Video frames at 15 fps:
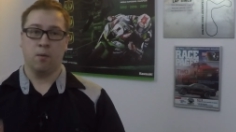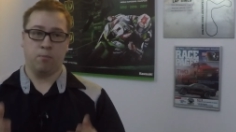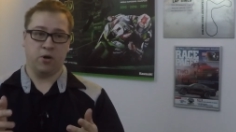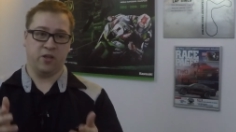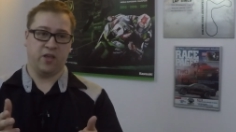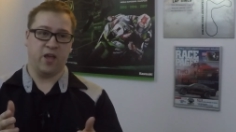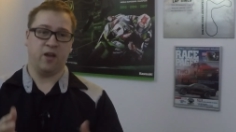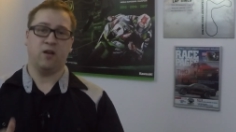
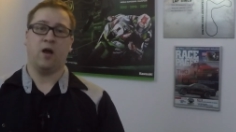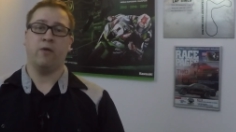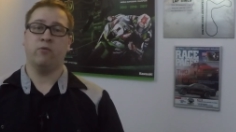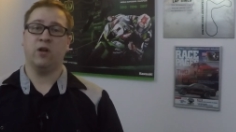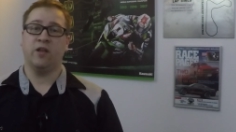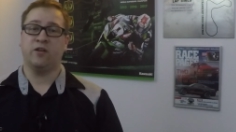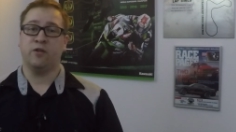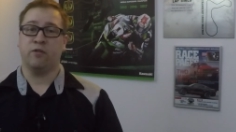But again, I
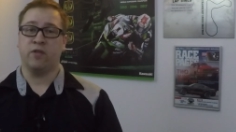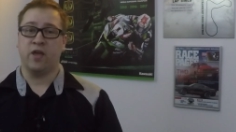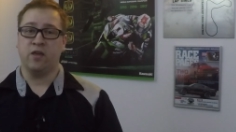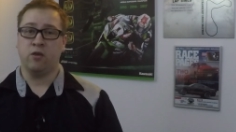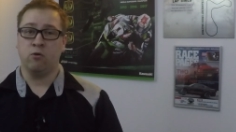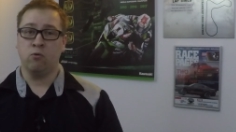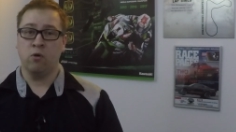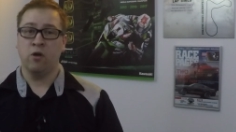would like to
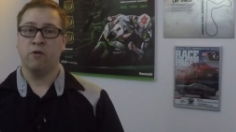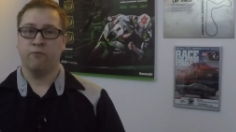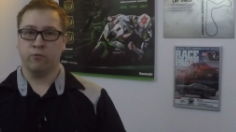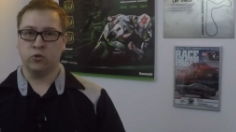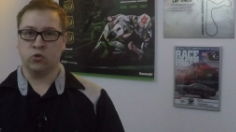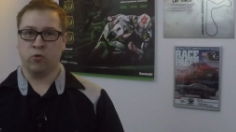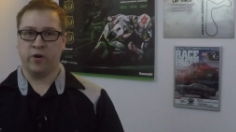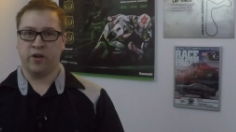thank you
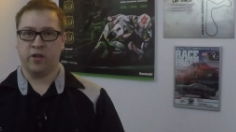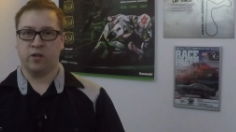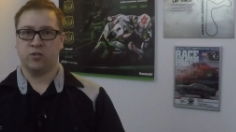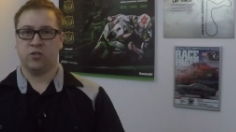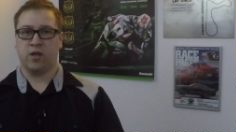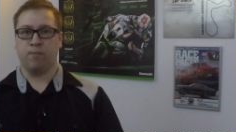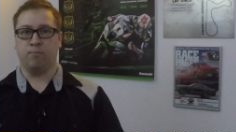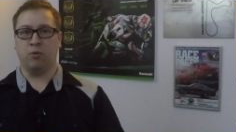for joining
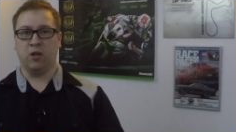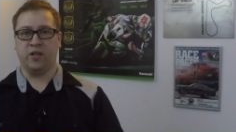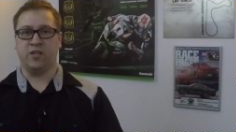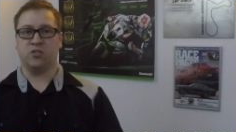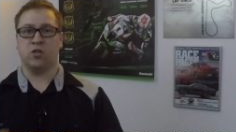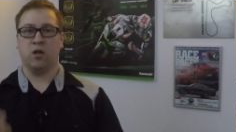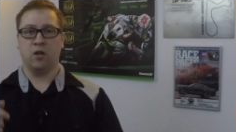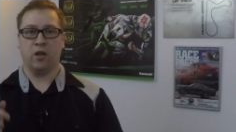us and
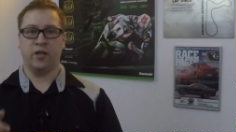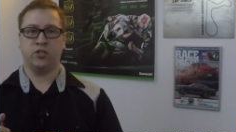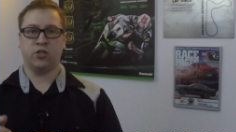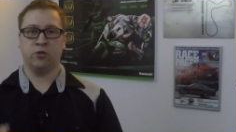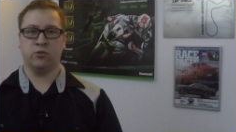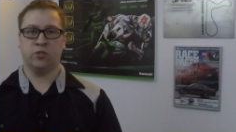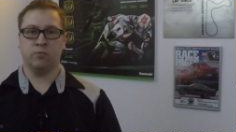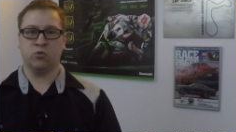please like,
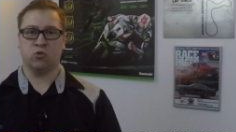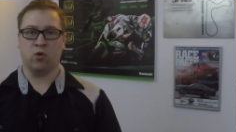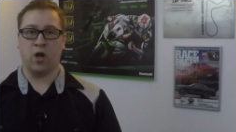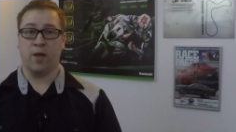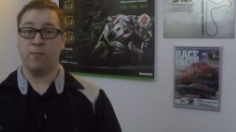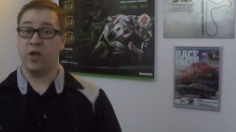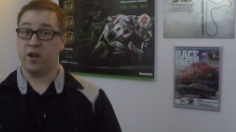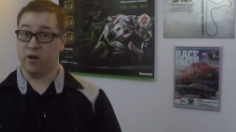share, and
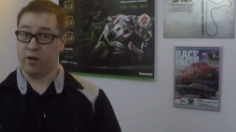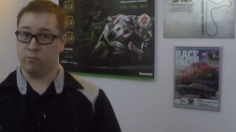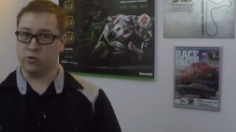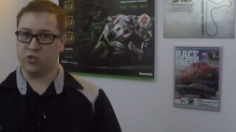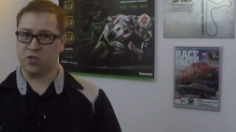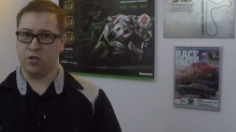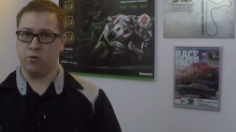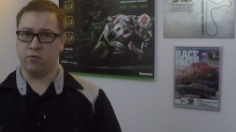subscribe, and I will
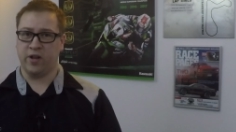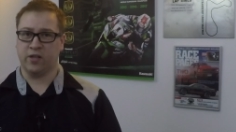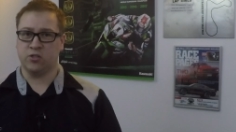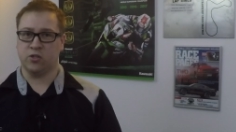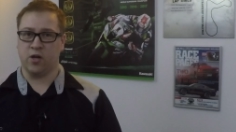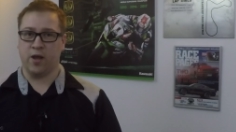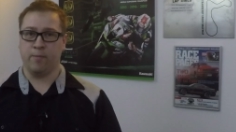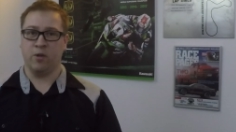see you
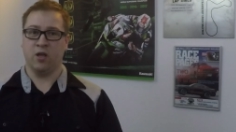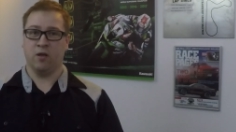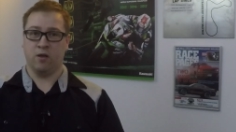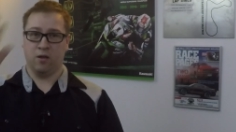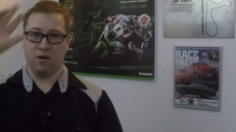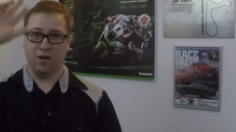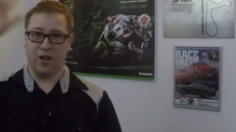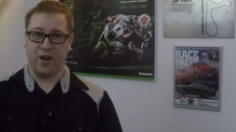next time.
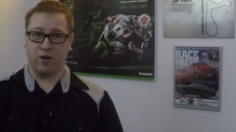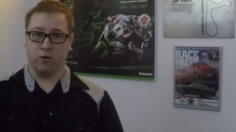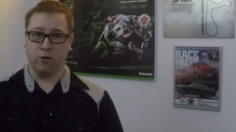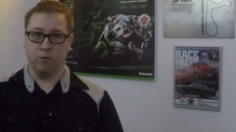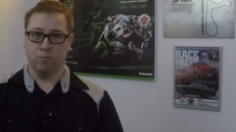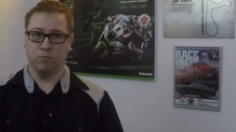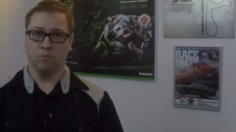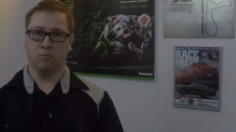Later.